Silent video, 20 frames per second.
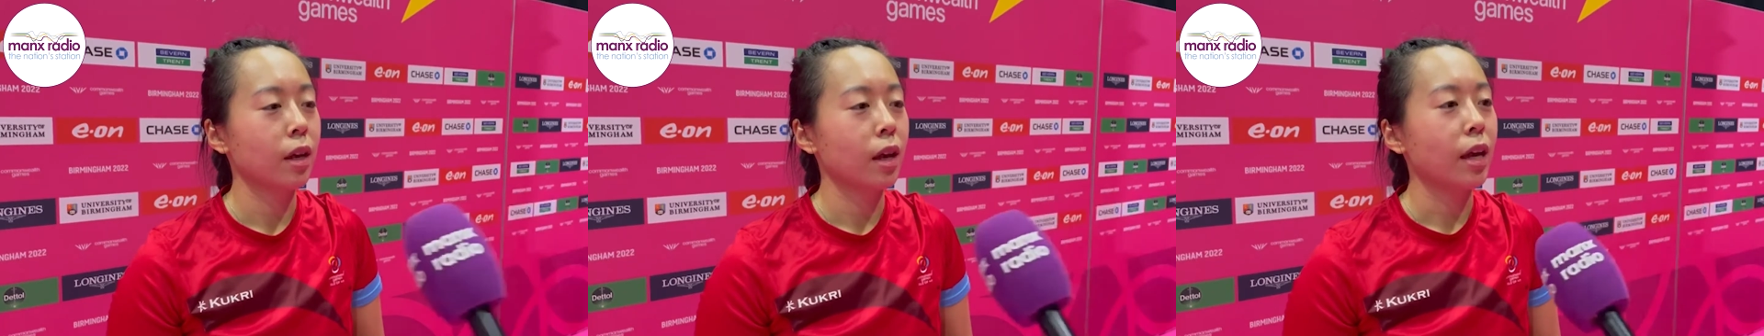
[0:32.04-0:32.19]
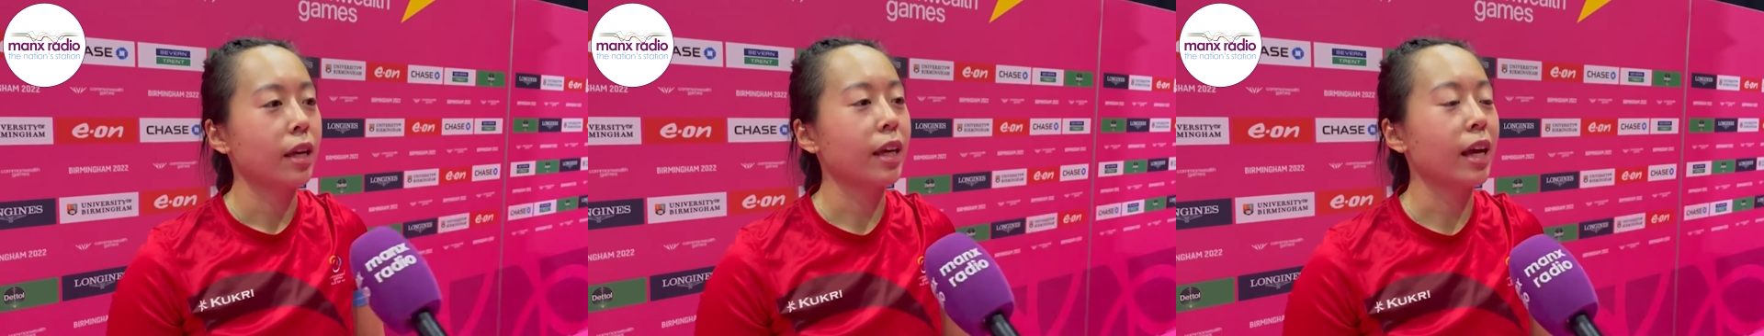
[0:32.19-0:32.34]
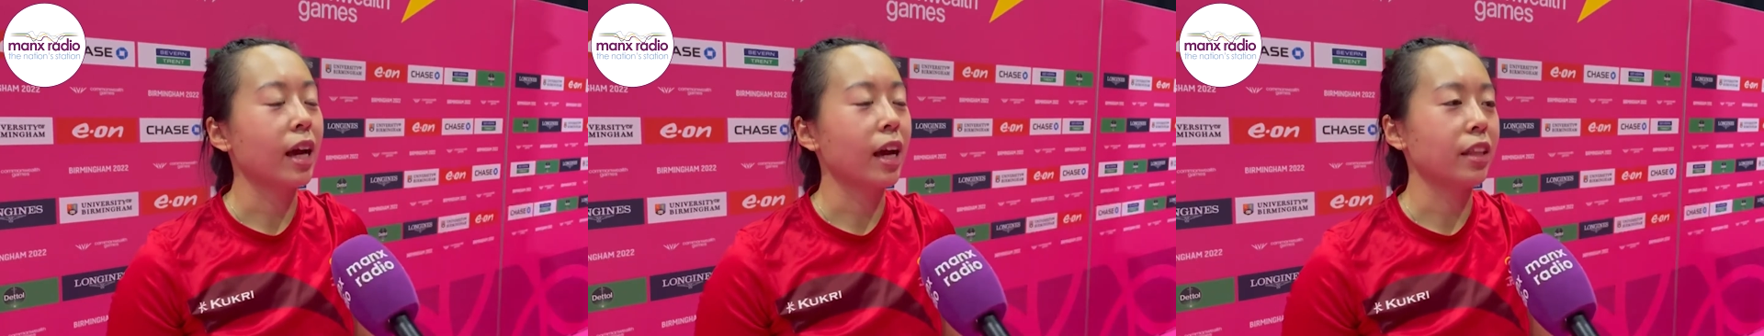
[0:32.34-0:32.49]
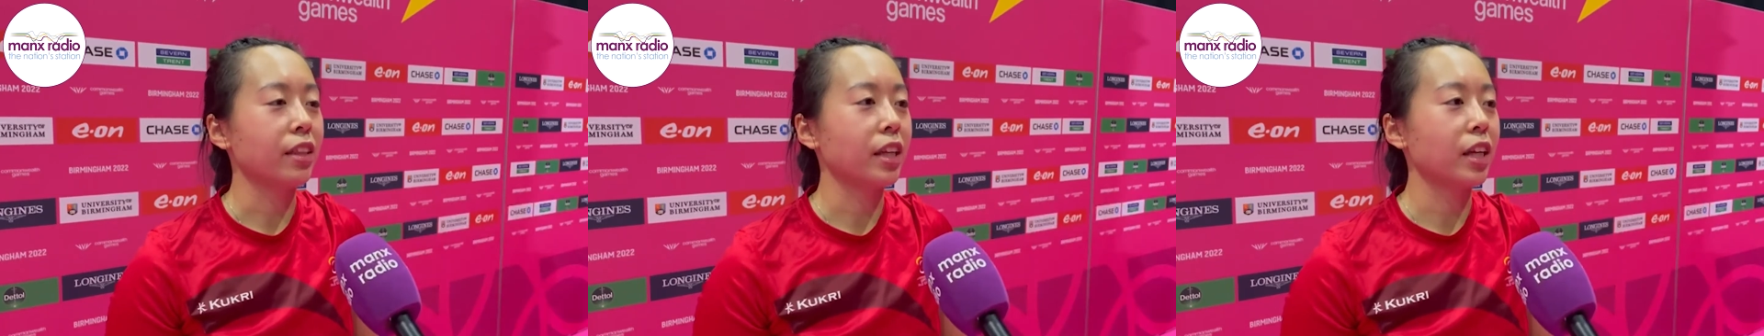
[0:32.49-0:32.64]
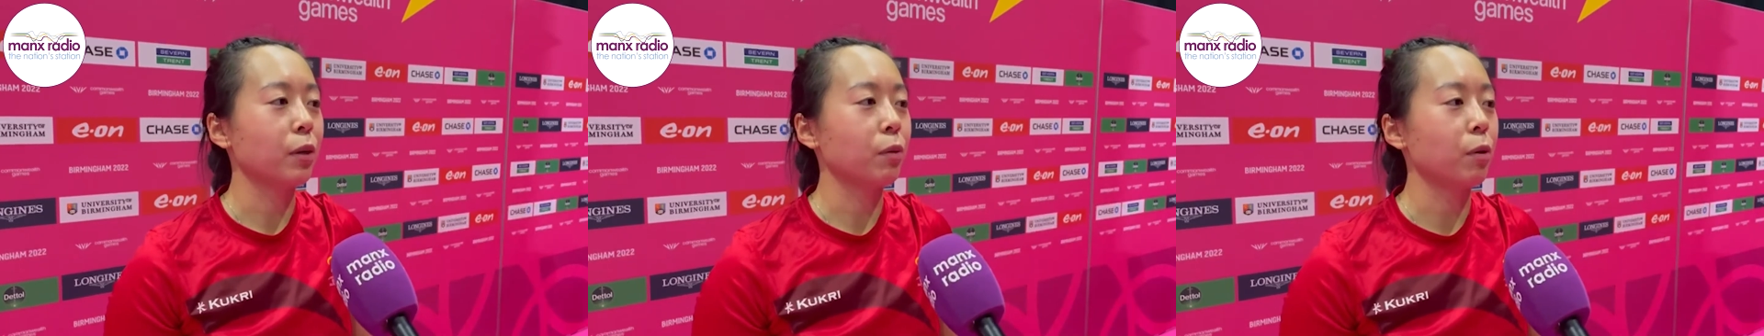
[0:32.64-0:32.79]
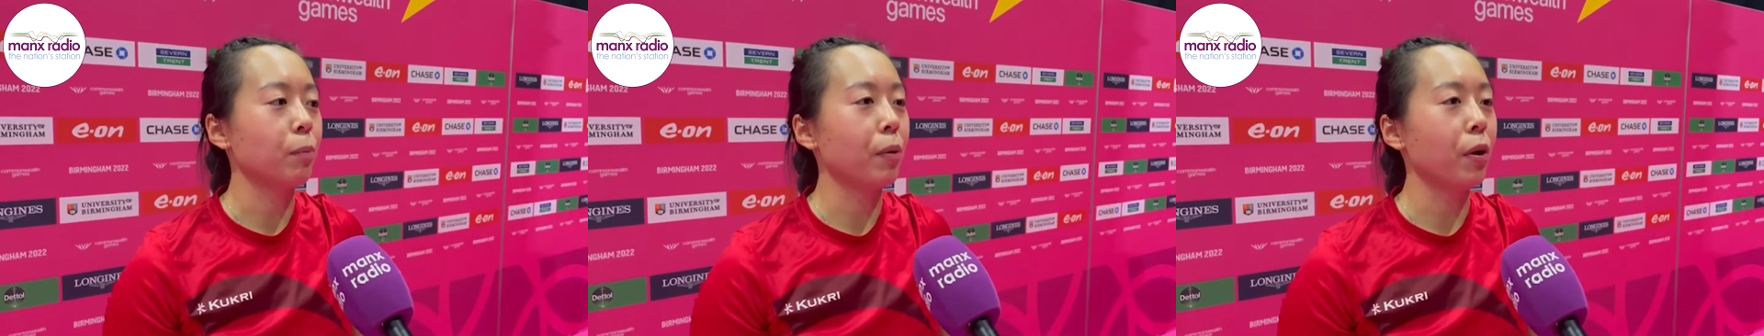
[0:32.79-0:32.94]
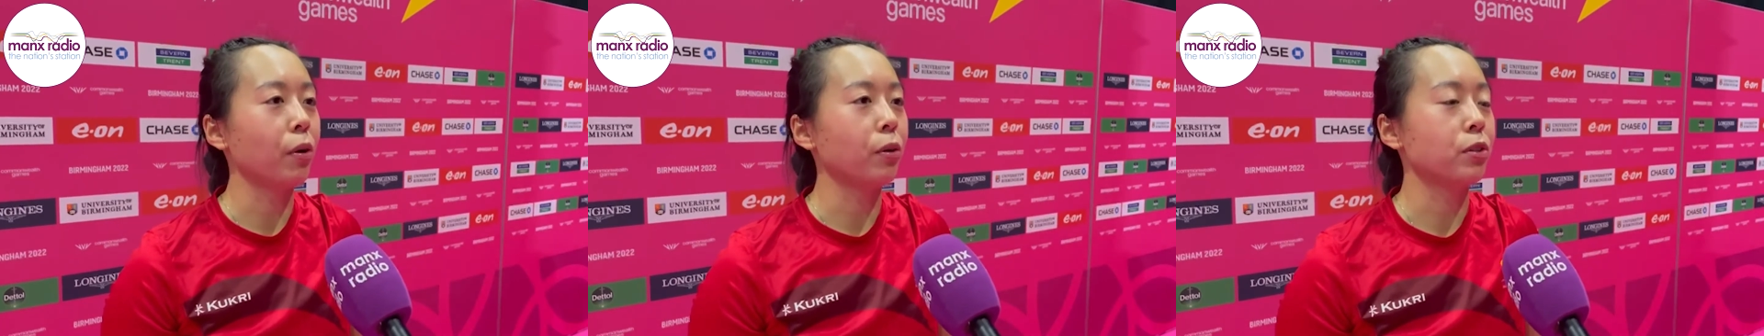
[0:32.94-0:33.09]
Yeah, I think
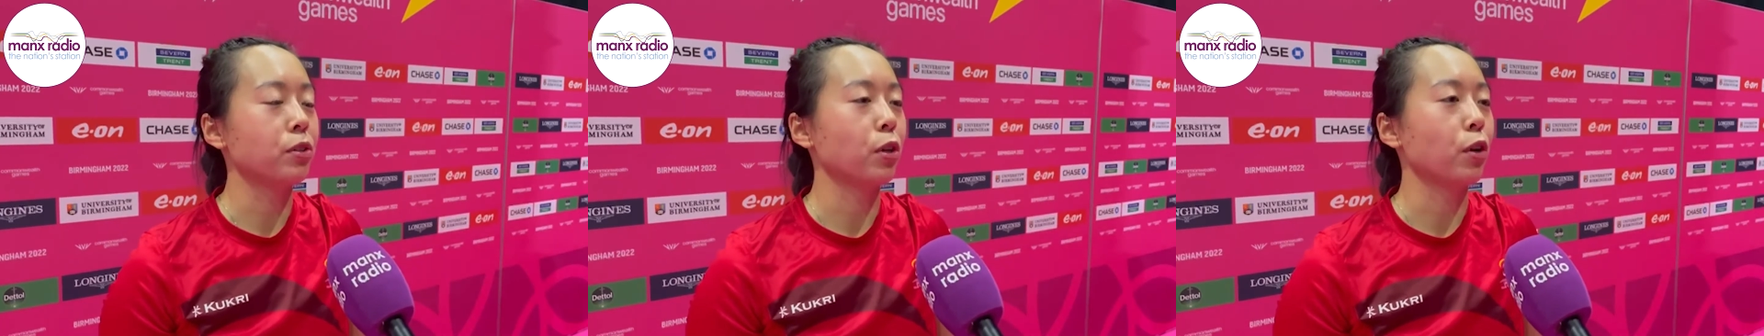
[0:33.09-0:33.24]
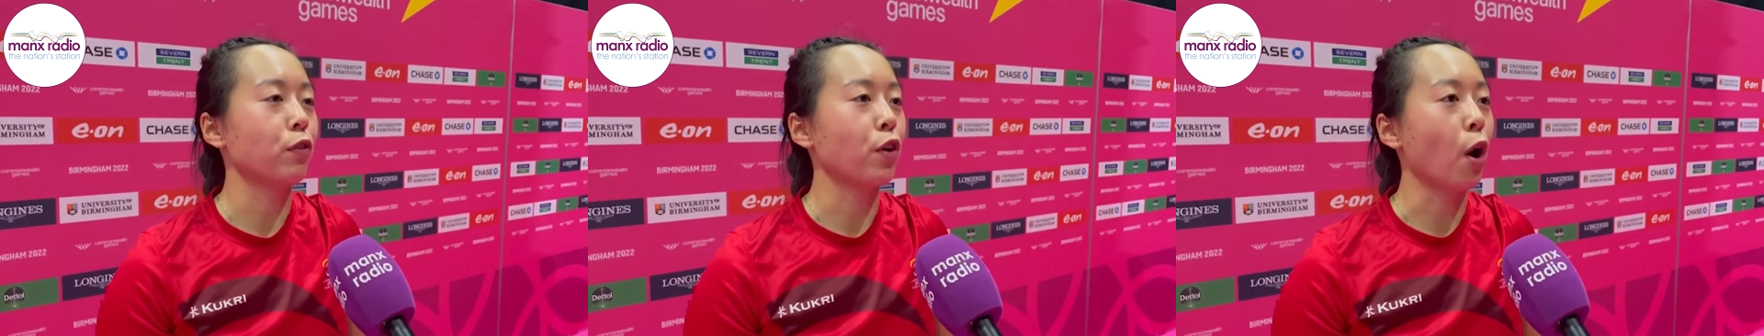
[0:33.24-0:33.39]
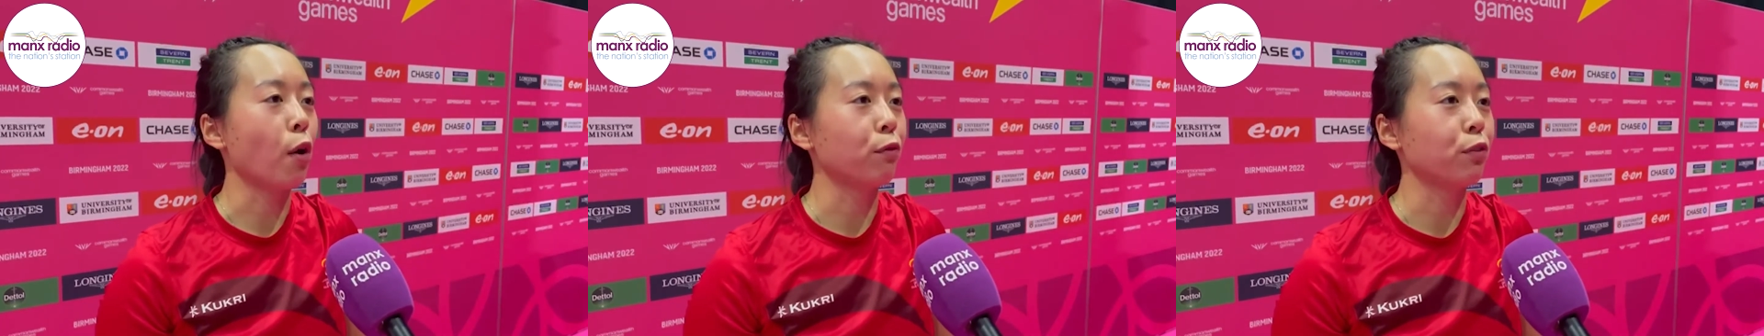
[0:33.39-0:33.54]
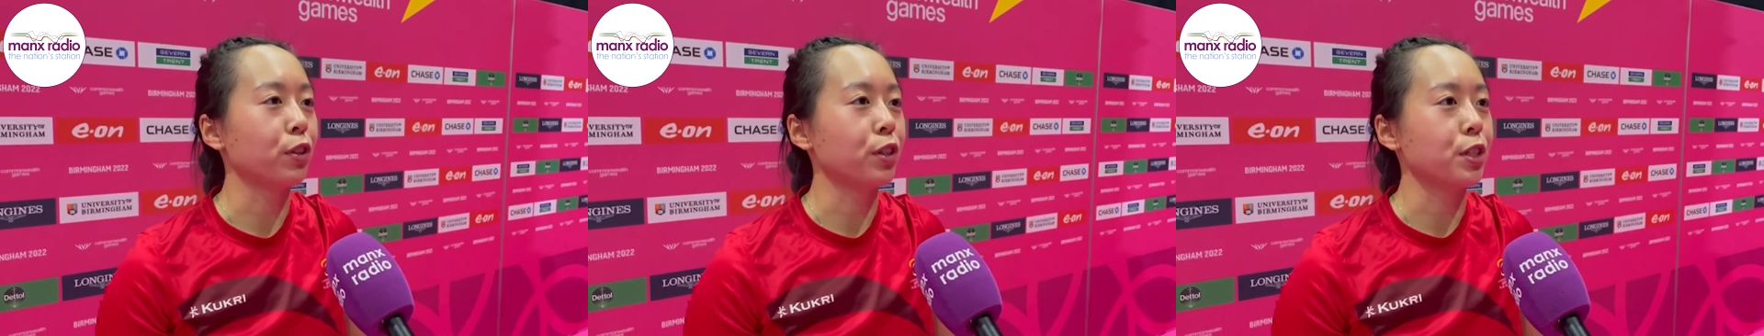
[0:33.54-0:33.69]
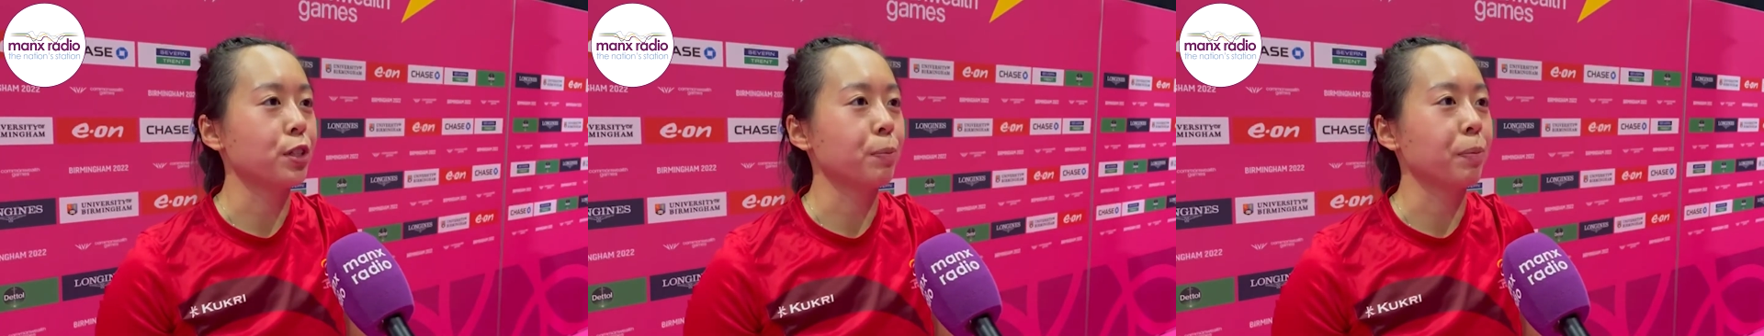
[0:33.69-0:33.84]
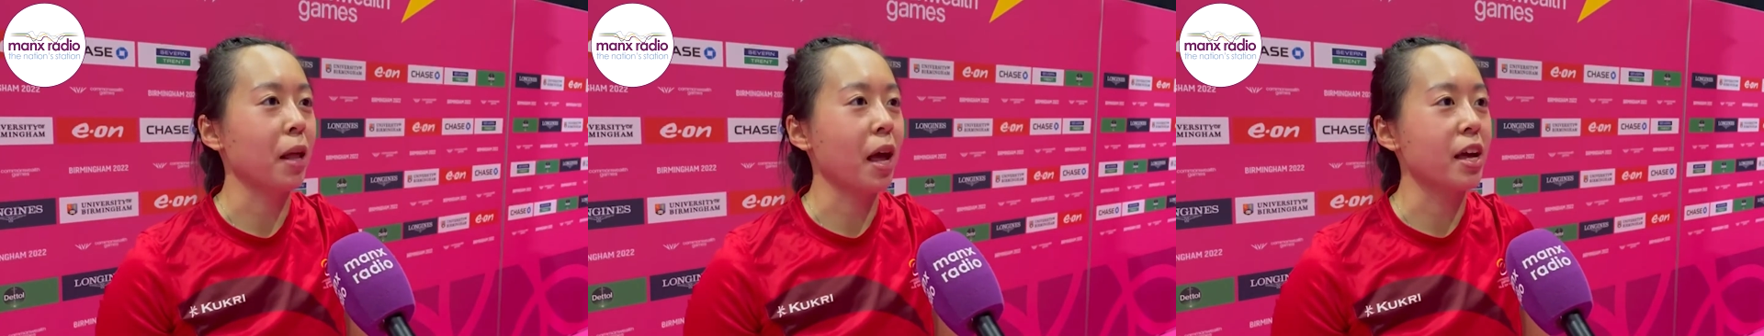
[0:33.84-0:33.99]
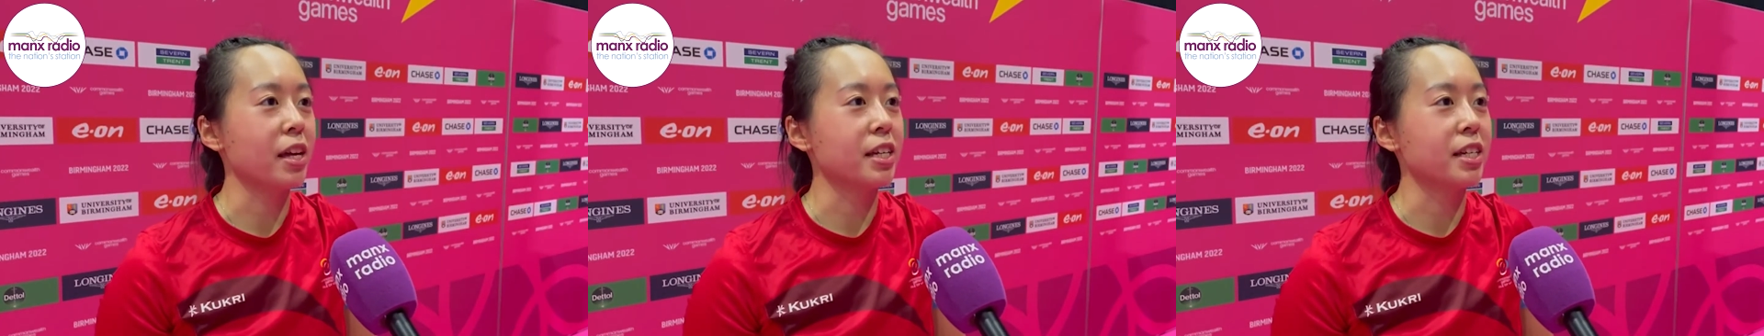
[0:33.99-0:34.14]
we're both sort of confidence
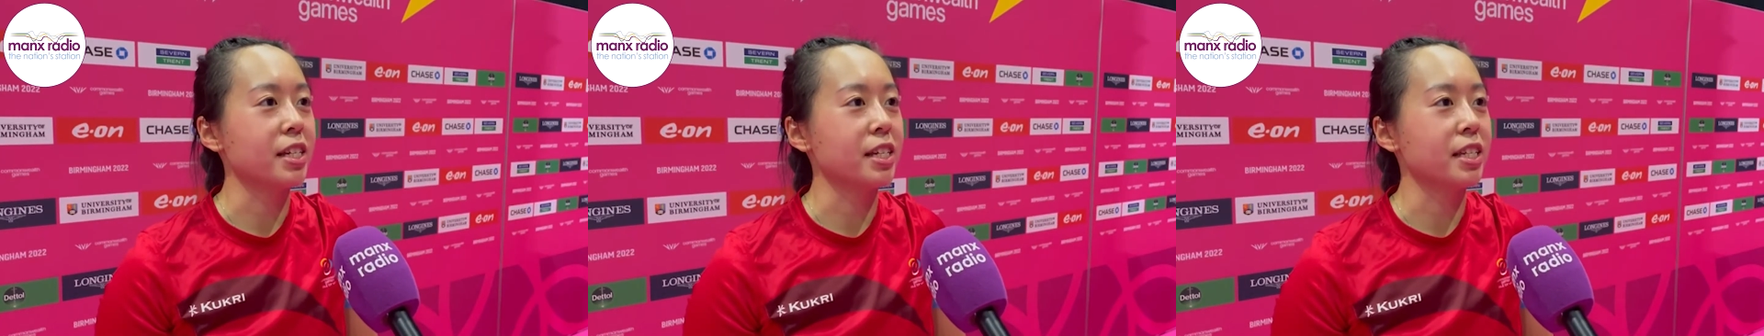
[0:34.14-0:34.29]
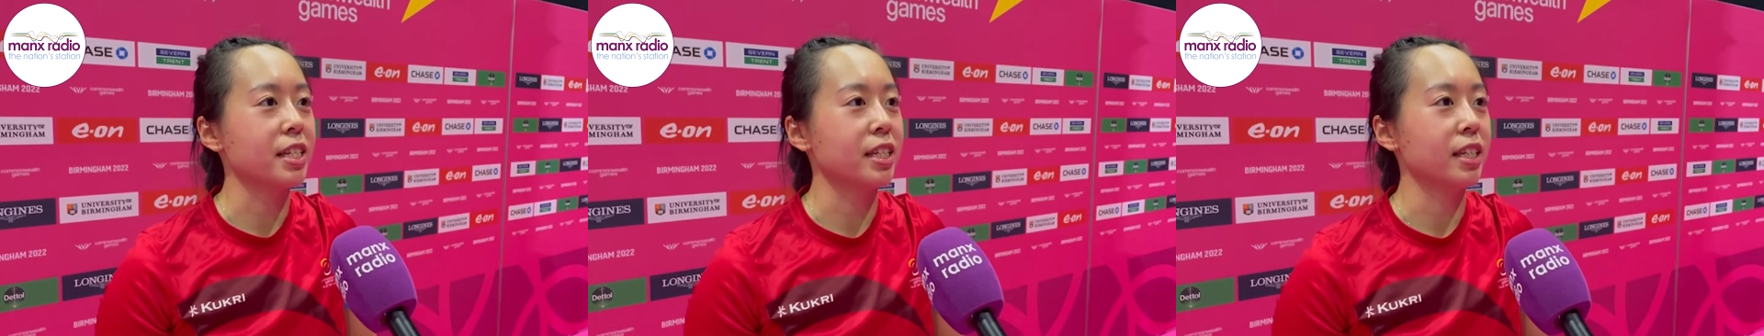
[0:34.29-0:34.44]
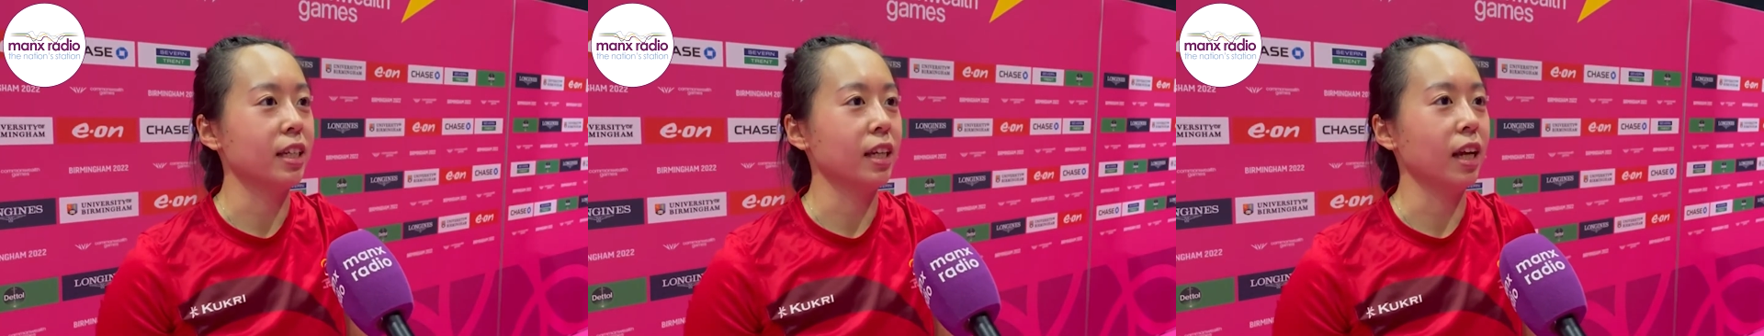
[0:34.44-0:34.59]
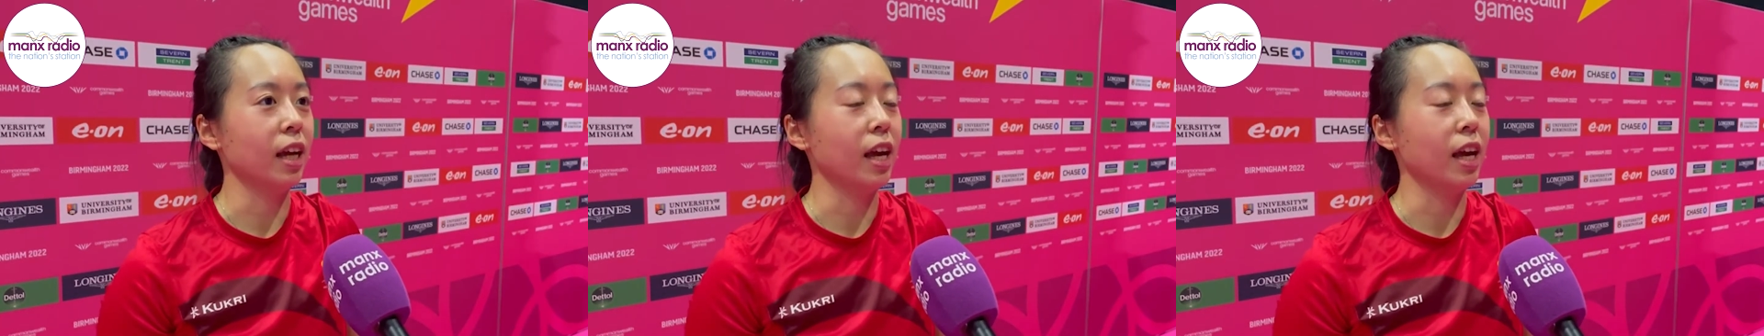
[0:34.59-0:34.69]
players.